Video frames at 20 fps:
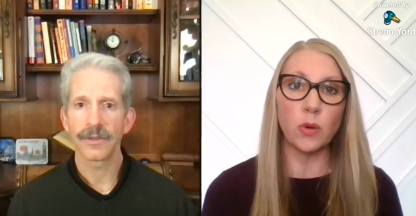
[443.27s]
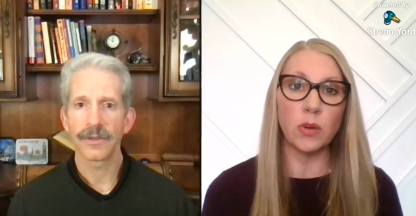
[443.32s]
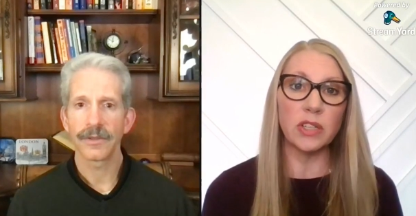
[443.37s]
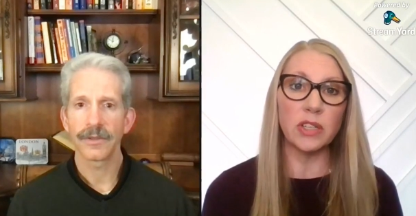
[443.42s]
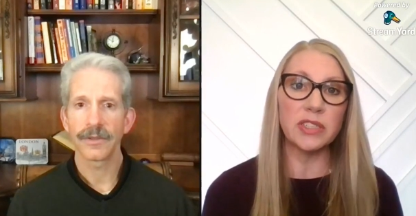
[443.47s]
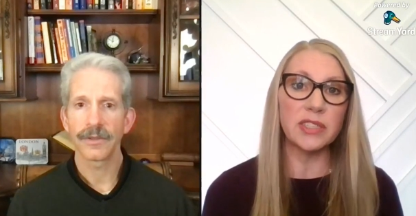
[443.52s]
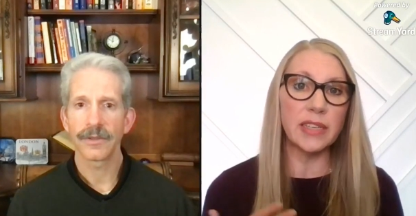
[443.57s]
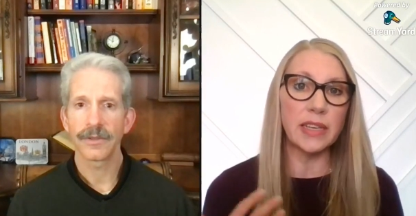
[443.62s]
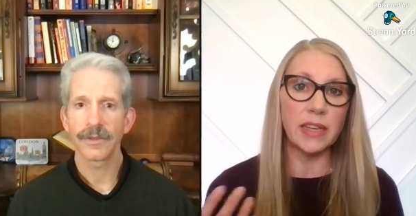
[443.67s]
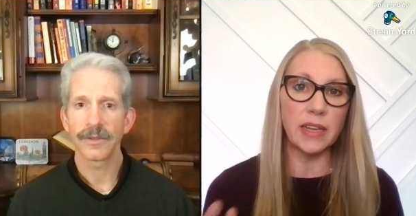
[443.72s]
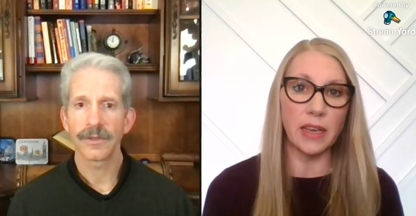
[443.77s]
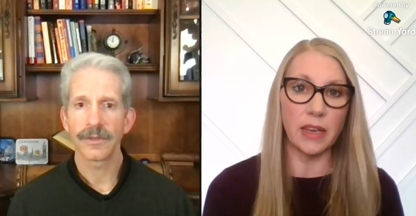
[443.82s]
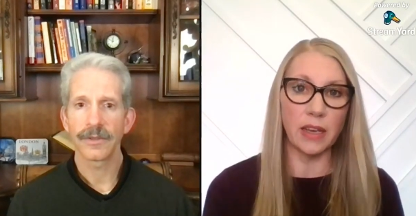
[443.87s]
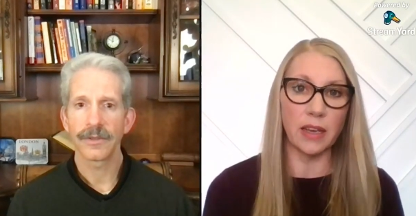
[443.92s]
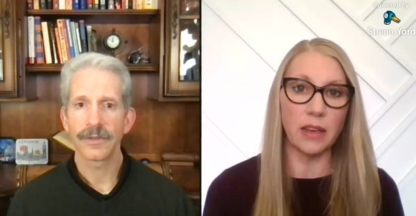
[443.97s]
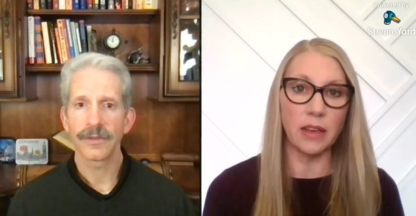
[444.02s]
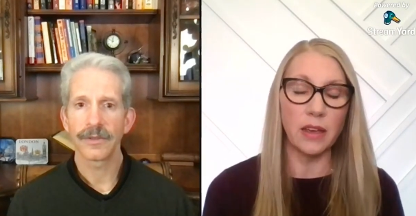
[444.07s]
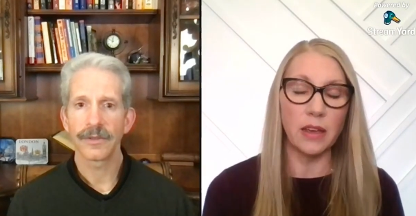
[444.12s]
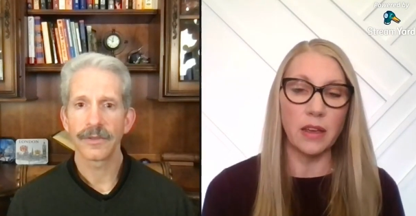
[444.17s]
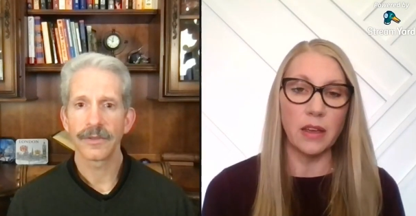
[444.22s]
Speaker 1: or
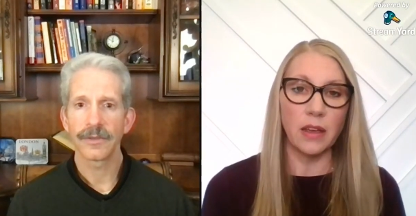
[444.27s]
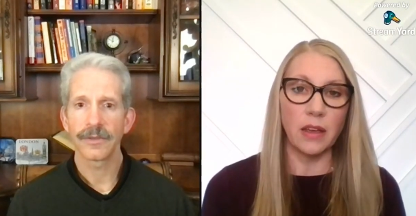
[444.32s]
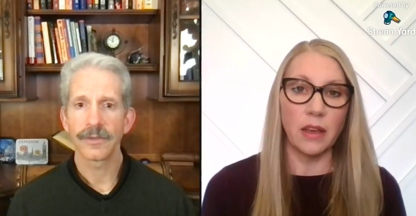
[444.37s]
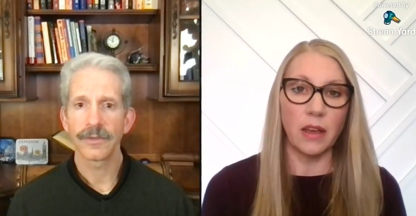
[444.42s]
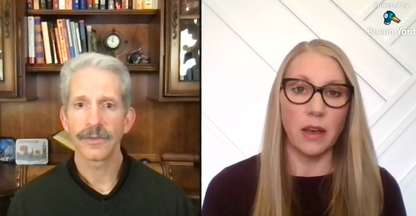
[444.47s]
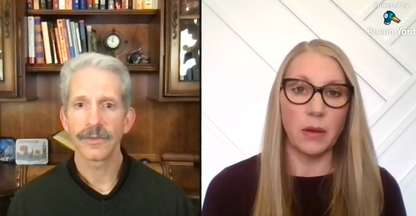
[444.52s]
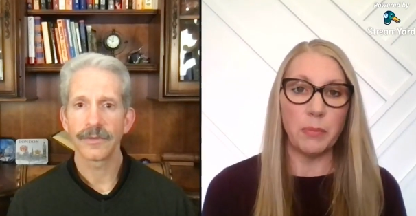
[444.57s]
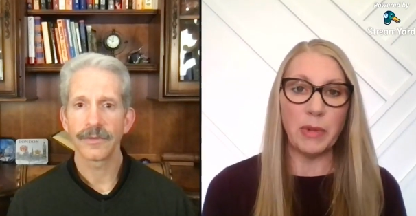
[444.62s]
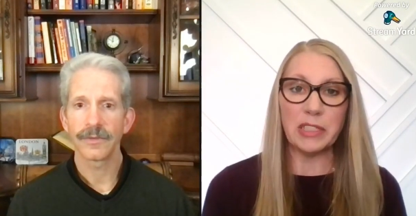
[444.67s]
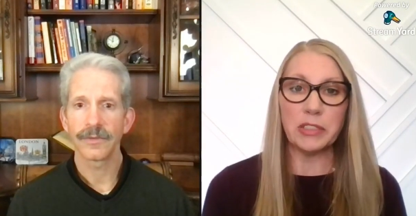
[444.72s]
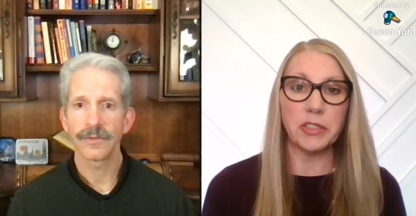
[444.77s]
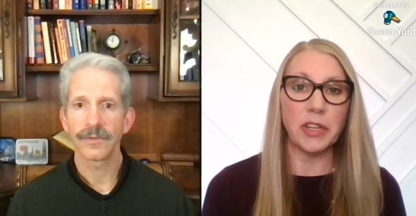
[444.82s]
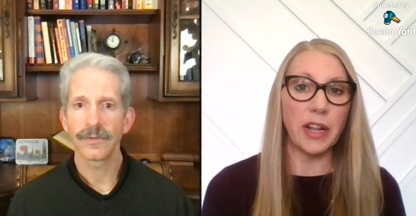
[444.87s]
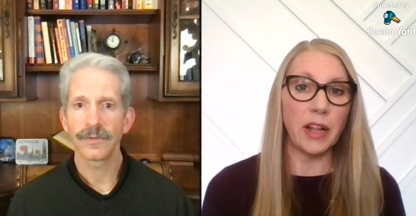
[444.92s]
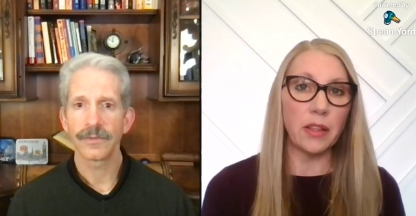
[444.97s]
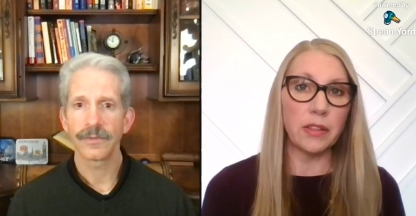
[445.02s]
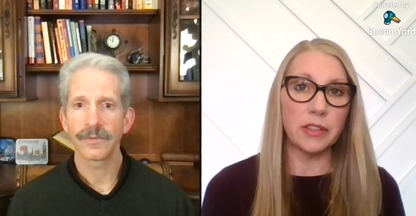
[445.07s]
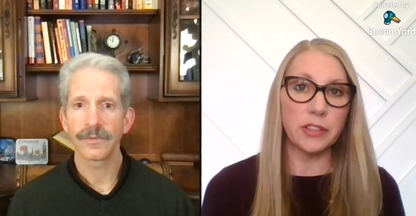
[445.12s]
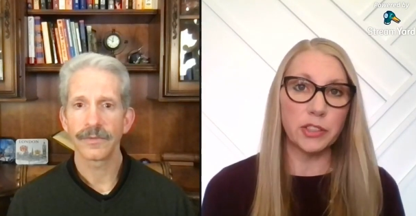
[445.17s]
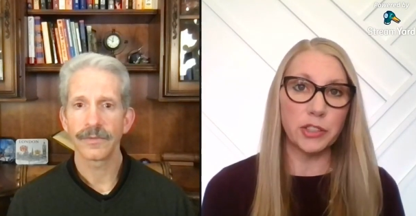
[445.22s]
seeking mental
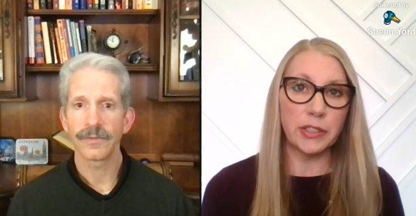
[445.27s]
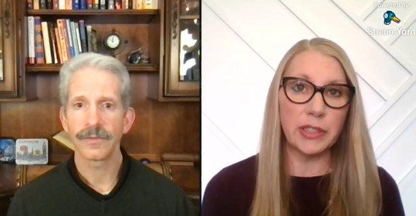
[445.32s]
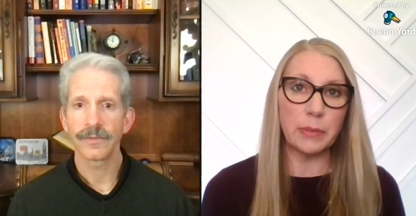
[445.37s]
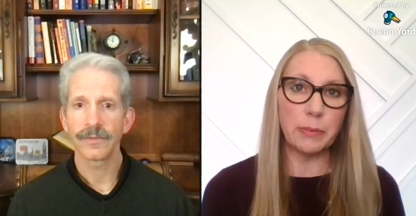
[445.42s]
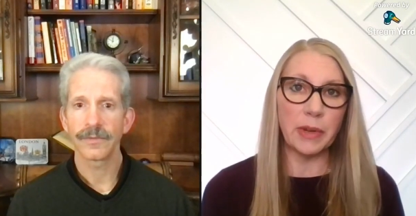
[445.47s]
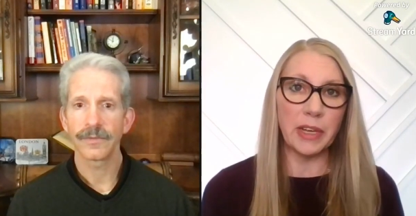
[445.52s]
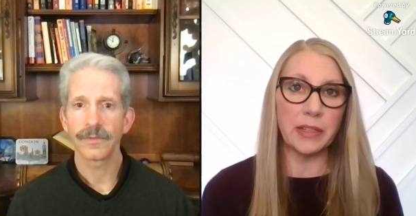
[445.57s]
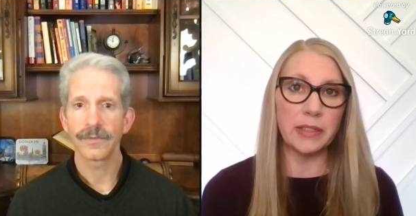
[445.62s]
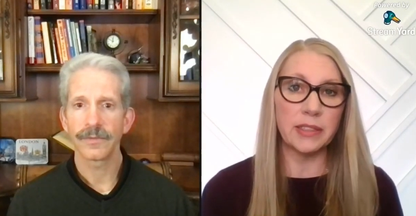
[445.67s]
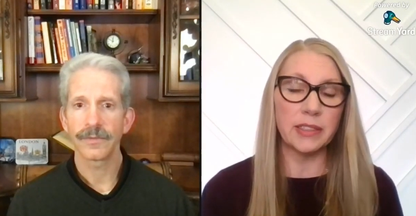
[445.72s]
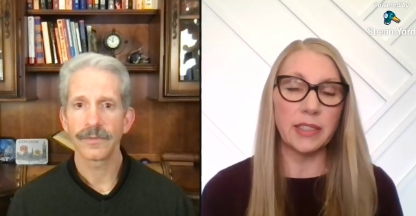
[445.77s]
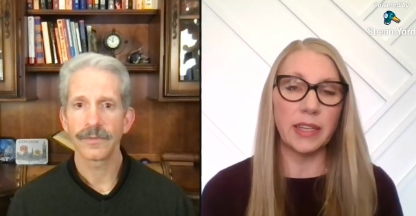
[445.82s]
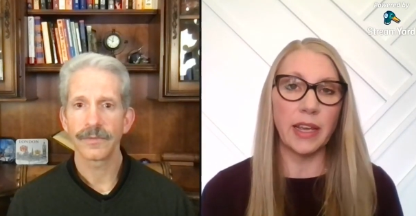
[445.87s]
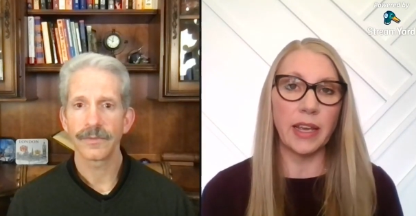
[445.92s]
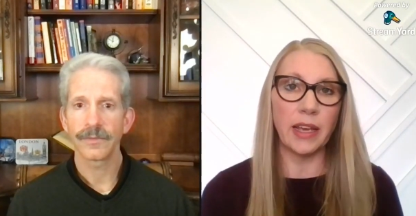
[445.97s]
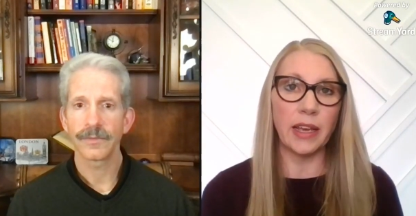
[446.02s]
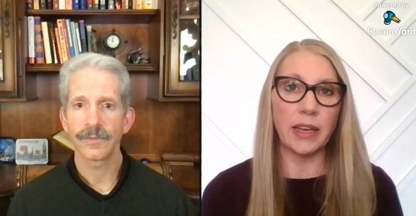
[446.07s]
health treatment.